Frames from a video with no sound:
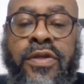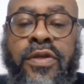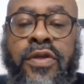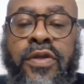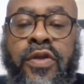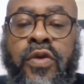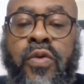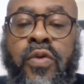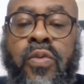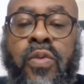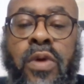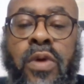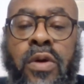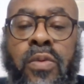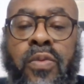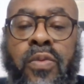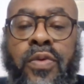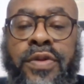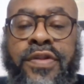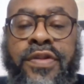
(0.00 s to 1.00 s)
You
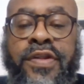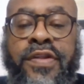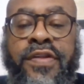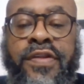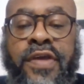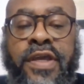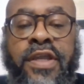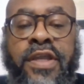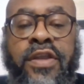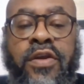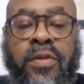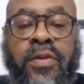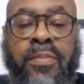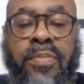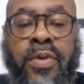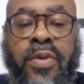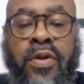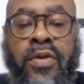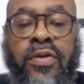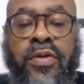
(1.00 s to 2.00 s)
won't want to take your
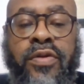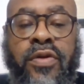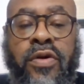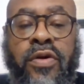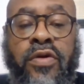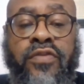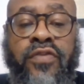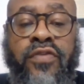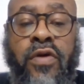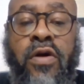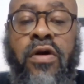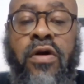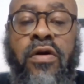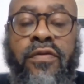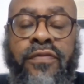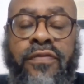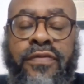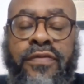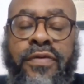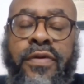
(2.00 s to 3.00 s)
Bird Dogs
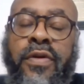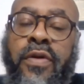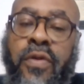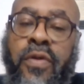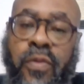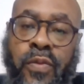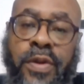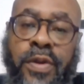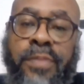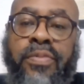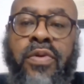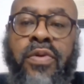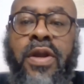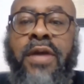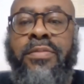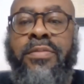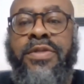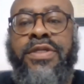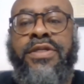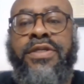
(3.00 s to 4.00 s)
off, we
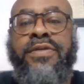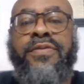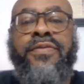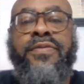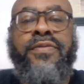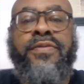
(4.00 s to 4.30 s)
promise you.